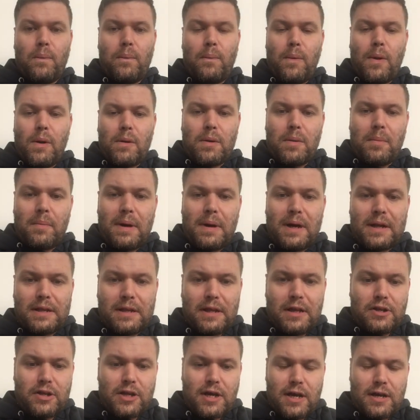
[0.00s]
Welcome back to
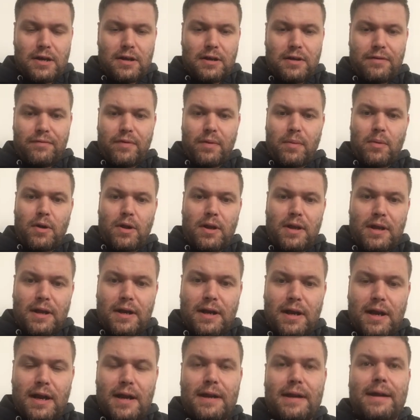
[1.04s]
the channel everyone,
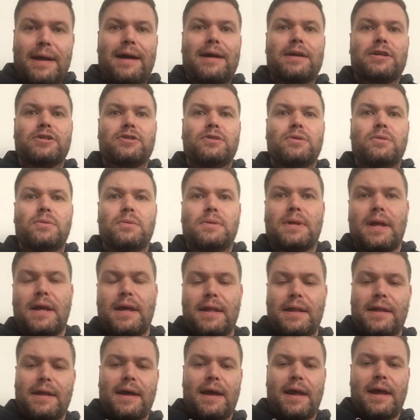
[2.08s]
Grand National Day
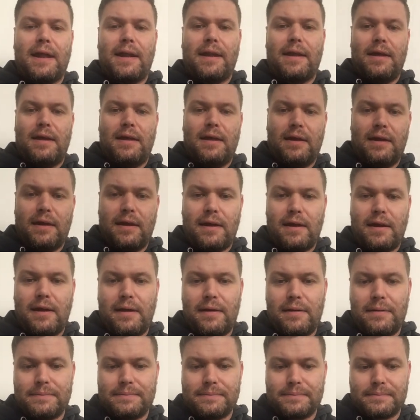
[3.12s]
then.
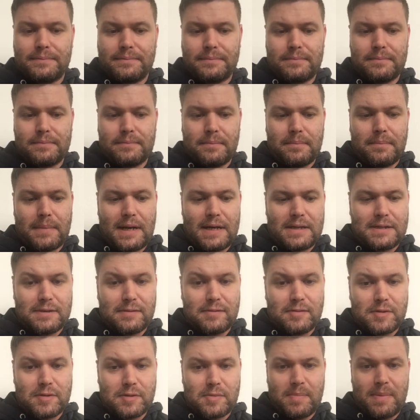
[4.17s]
A eh,
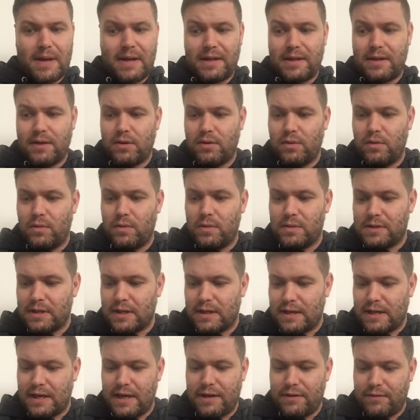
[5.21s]
massive spectacle, it's a
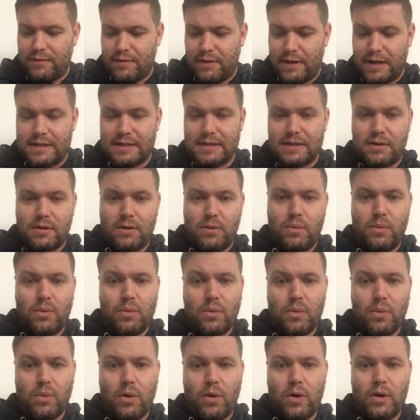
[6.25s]
great race to
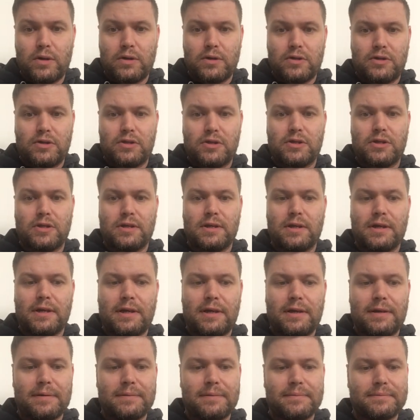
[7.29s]
watch
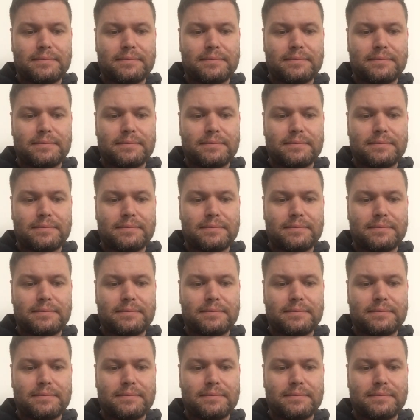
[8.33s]
eh,